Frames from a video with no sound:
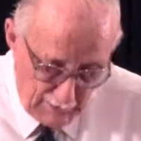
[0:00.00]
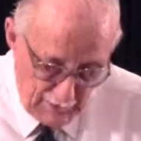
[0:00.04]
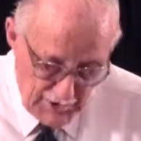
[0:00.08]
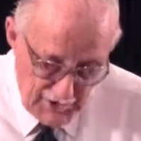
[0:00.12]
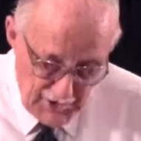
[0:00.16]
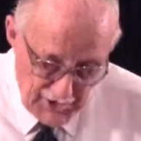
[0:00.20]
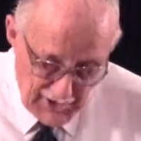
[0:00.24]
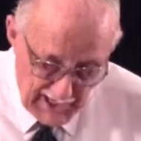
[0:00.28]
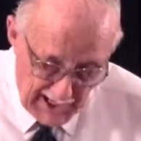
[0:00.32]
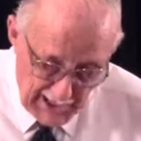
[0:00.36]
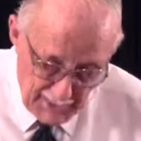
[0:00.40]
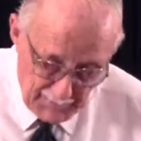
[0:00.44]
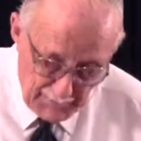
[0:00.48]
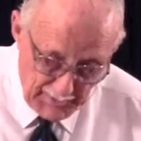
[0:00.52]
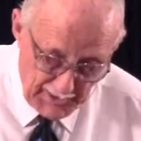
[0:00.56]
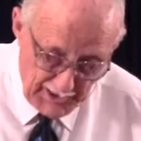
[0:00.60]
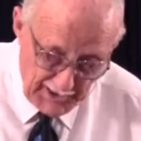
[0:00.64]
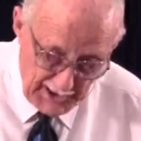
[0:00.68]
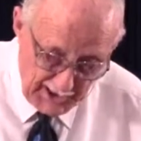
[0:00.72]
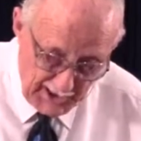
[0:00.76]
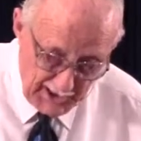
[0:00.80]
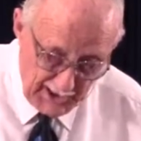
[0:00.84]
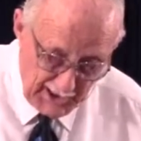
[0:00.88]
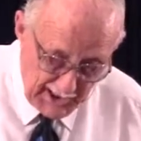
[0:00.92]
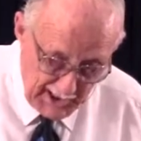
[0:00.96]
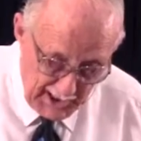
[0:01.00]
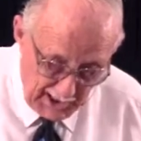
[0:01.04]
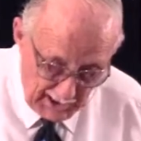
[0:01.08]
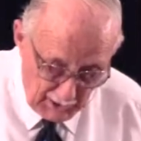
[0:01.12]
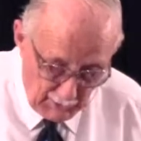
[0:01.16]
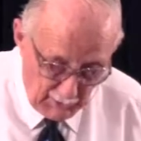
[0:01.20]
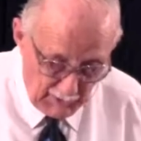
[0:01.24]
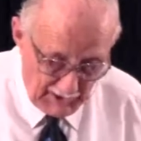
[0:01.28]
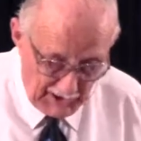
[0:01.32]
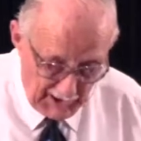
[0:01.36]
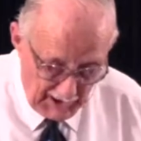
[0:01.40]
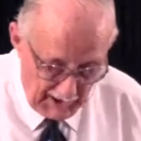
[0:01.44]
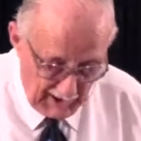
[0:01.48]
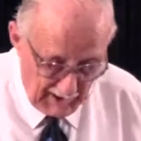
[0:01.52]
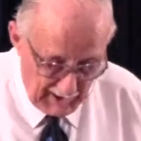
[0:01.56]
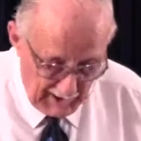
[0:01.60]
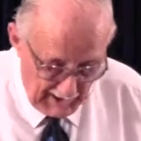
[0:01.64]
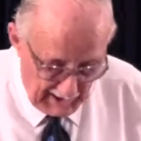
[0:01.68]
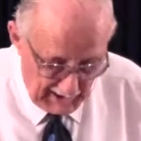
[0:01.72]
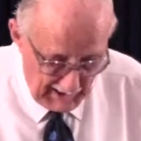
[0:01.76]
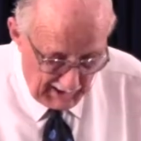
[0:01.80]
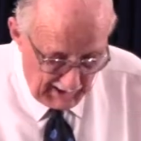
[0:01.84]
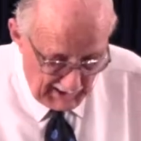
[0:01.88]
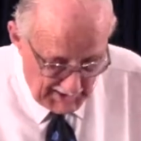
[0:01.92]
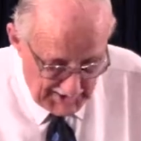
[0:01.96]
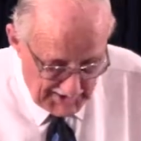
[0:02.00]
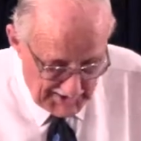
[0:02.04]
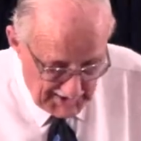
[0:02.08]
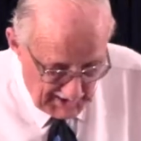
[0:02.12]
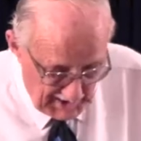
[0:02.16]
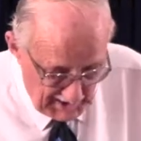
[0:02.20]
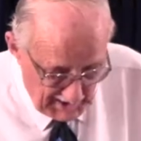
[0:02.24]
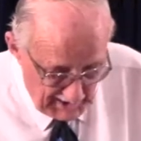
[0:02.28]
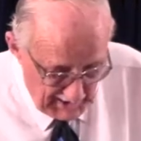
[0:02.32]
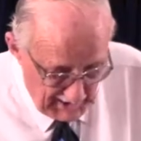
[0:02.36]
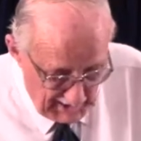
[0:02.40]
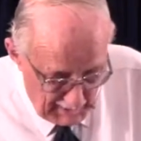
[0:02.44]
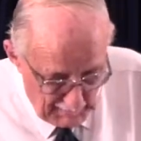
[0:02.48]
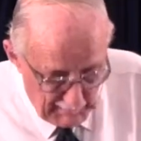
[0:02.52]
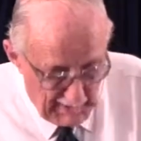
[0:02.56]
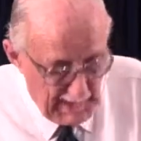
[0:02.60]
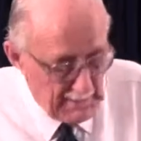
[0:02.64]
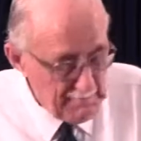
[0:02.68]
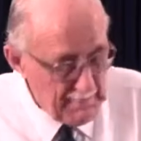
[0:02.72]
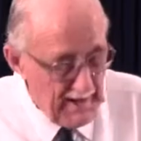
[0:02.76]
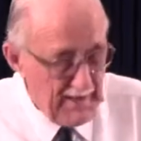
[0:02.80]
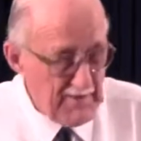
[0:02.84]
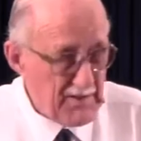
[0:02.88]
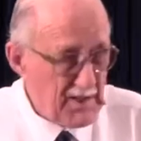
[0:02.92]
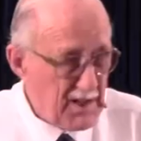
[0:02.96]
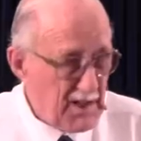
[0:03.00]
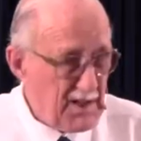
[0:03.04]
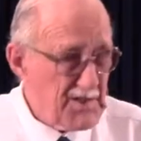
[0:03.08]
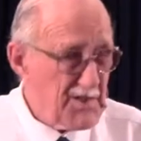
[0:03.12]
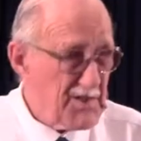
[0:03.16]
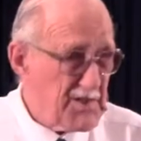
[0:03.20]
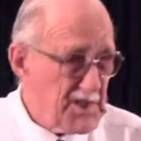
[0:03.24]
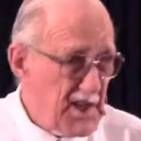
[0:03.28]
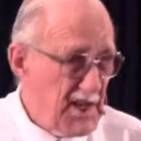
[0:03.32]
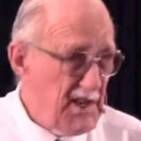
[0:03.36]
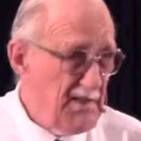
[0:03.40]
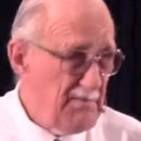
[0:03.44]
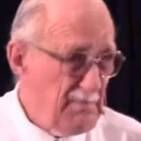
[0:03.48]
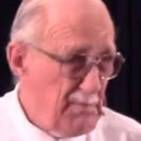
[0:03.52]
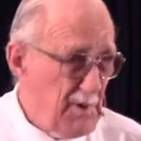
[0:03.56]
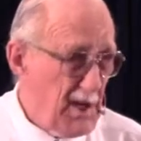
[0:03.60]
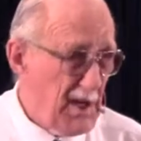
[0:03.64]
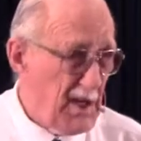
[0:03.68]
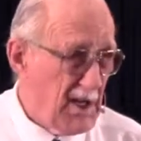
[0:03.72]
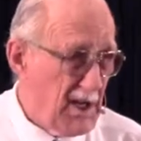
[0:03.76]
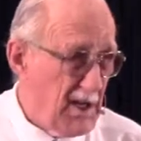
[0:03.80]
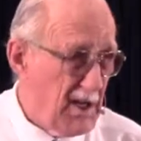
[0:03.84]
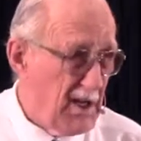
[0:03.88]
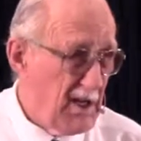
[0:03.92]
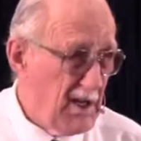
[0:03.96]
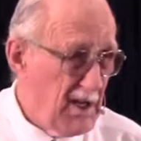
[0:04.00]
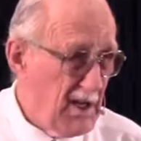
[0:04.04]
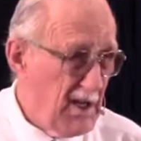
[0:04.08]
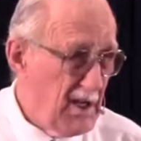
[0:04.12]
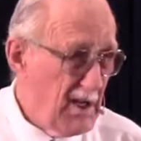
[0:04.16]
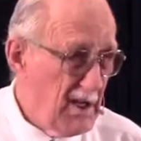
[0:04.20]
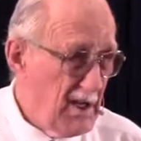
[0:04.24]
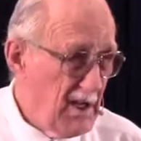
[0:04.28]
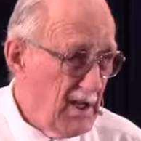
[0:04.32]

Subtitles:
I was shapen in iniquity, and in sin did my mother conceive me.